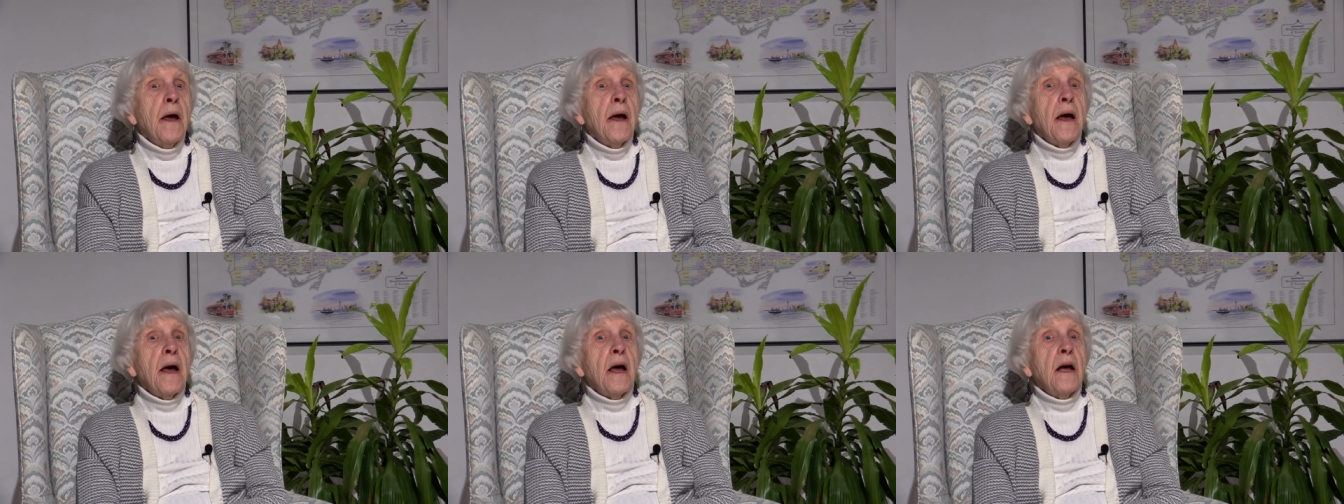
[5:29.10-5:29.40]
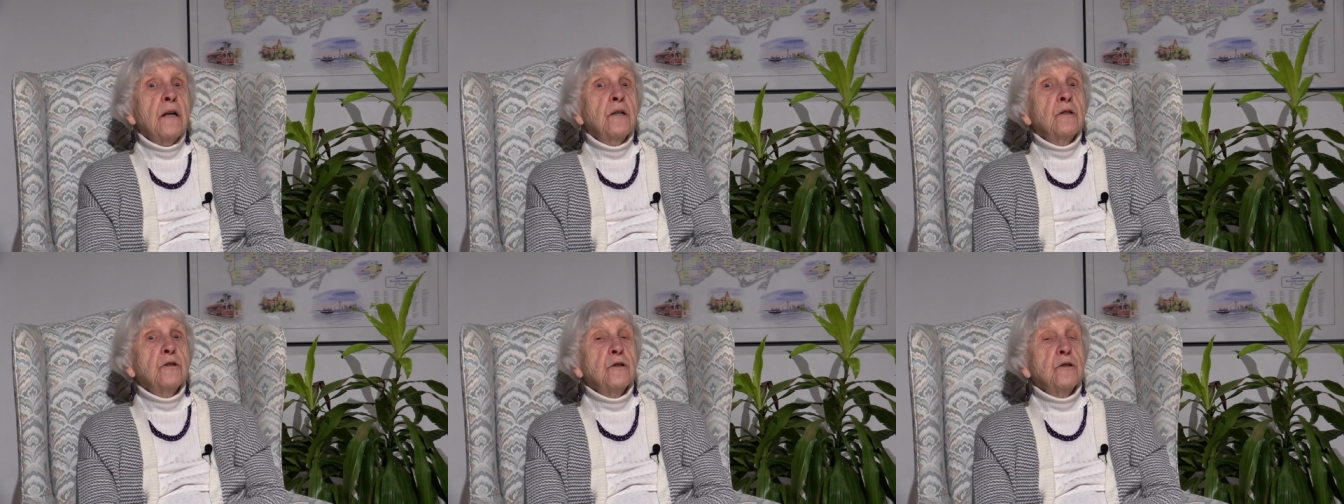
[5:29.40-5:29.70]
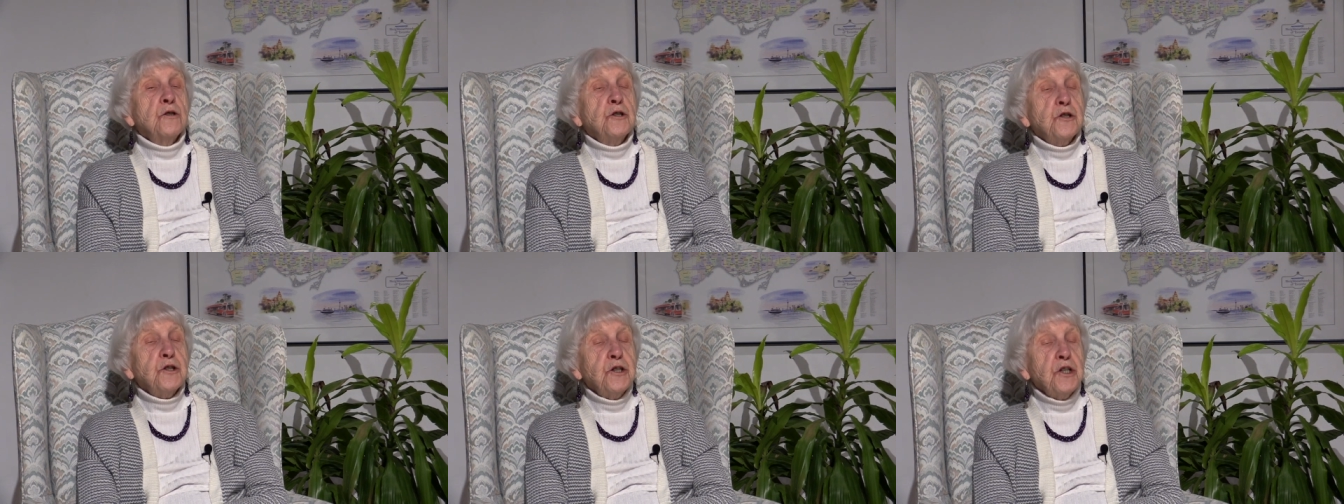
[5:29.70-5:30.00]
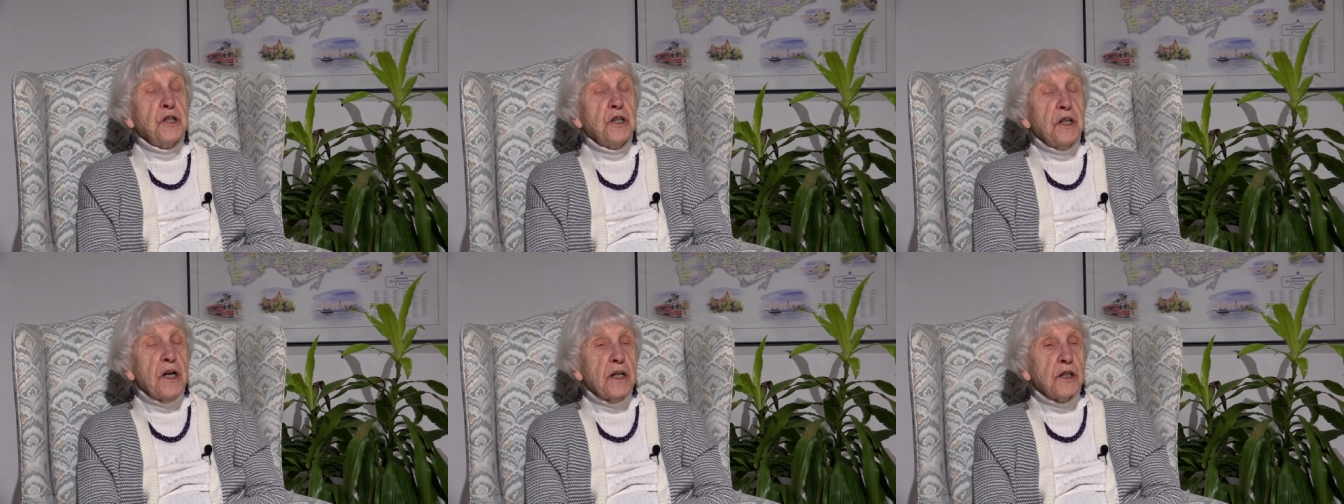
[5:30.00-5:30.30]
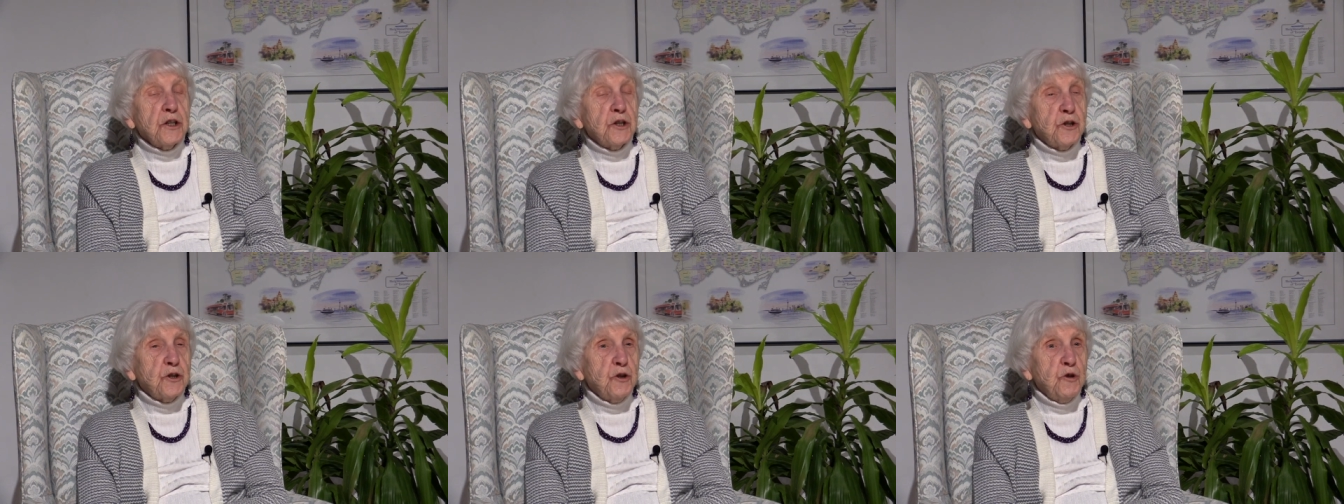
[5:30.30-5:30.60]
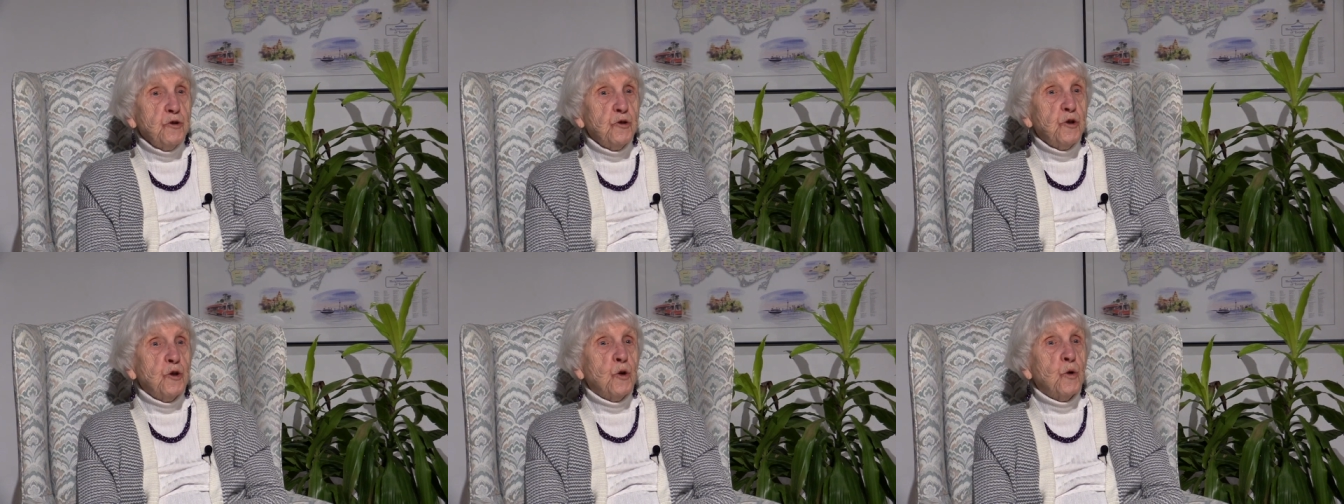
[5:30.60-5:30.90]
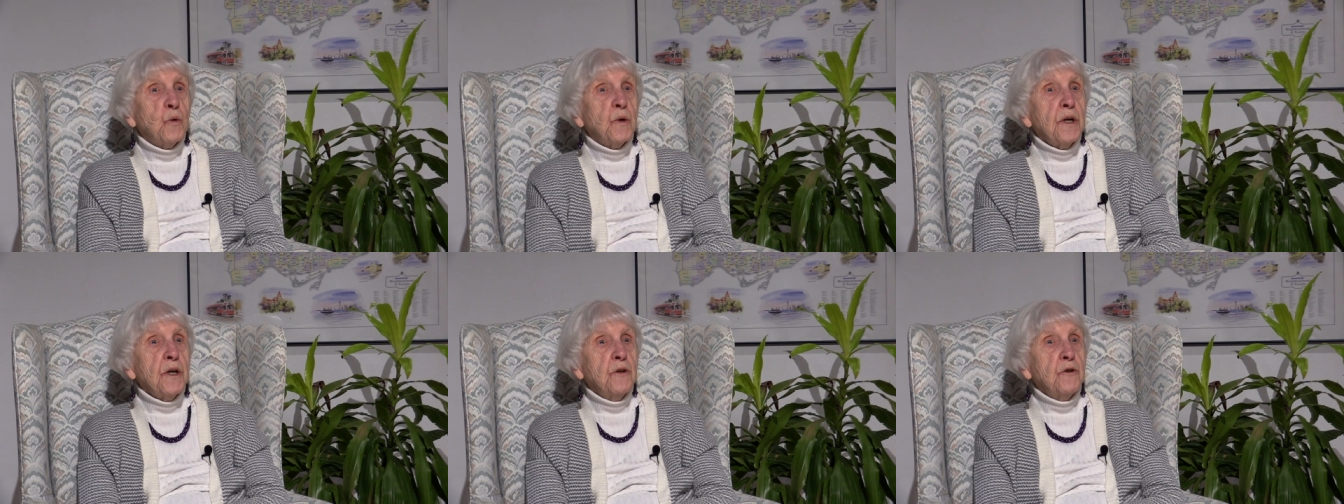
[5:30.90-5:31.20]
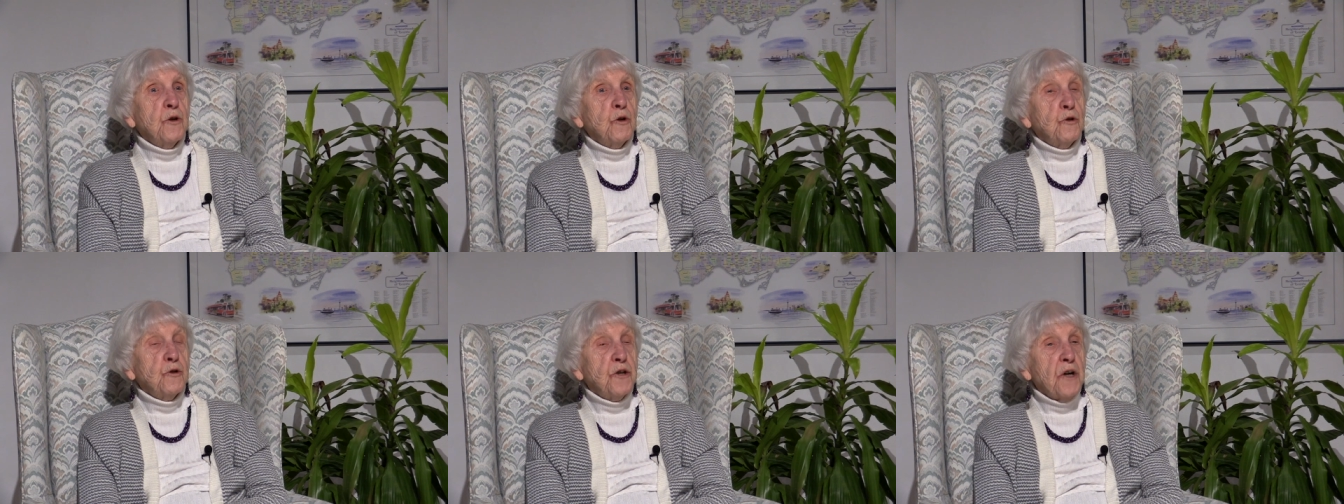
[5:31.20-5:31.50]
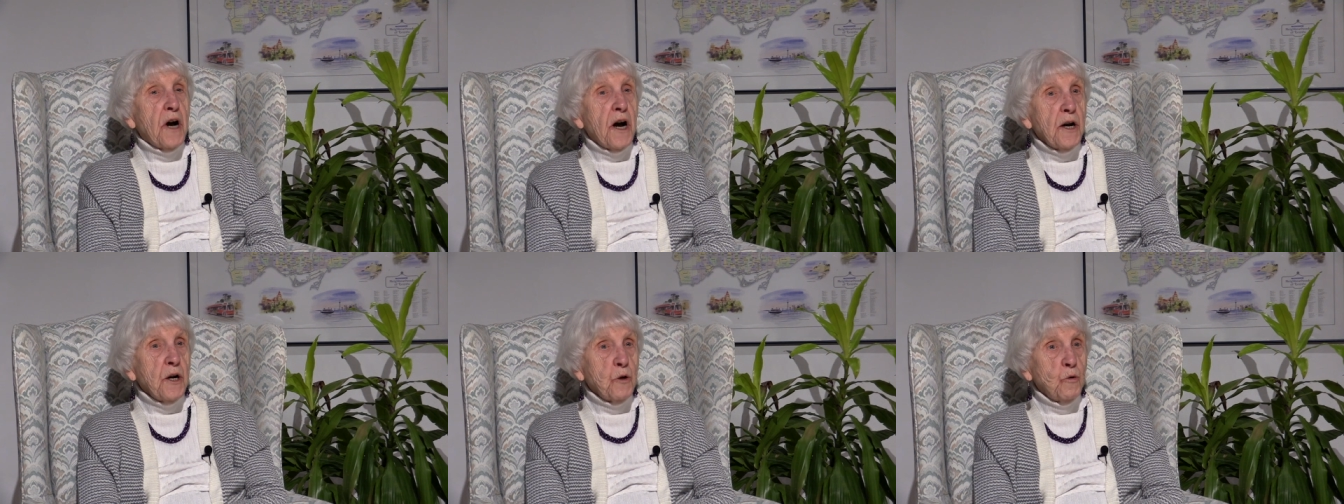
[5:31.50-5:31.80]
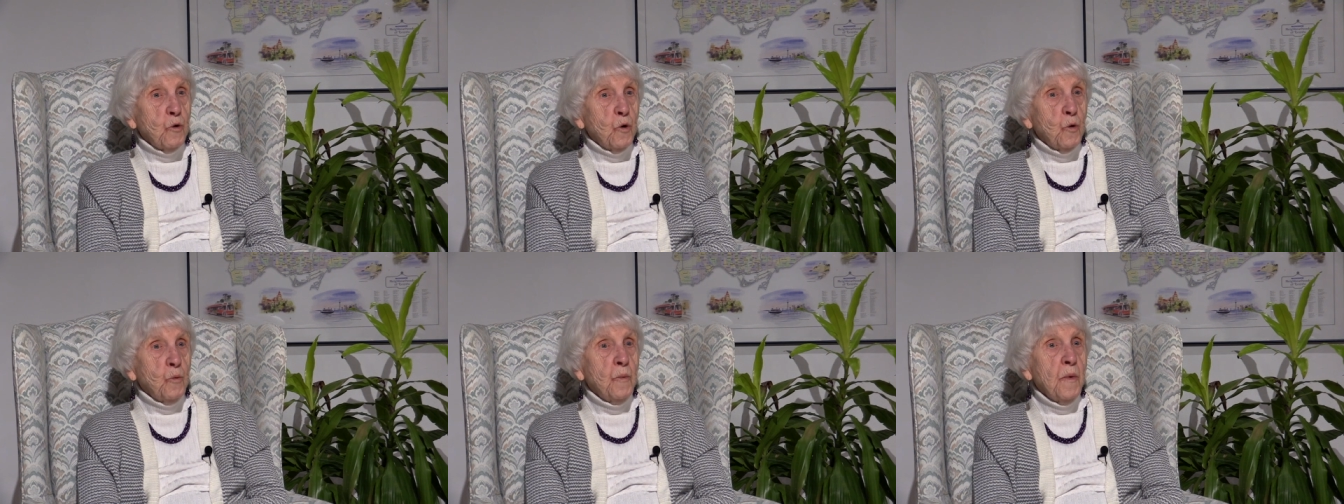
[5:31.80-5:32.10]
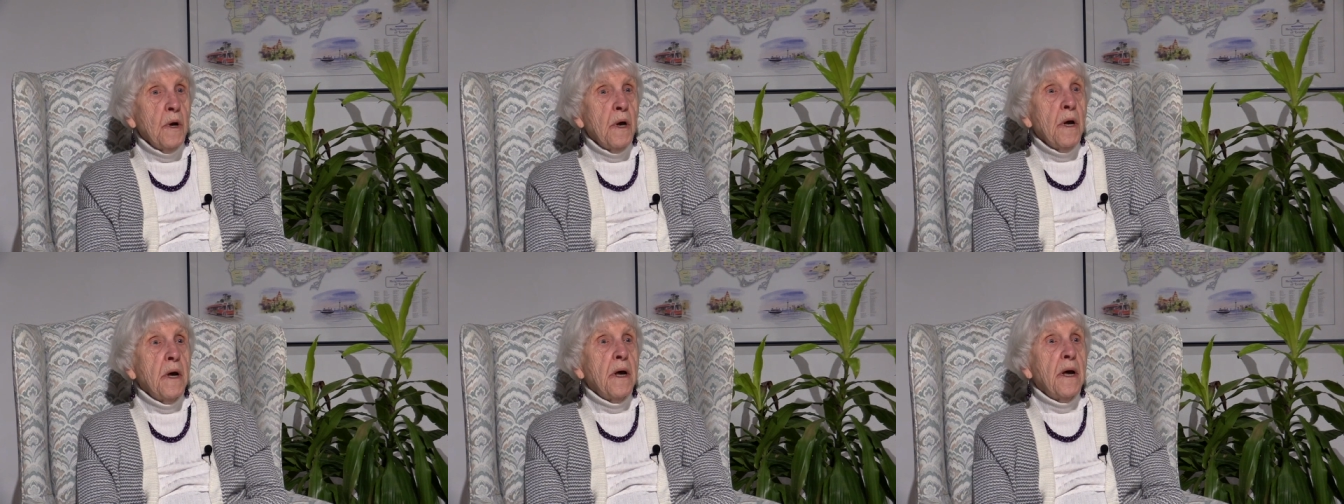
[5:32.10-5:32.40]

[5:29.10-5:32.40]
And she had a studio in their dining room,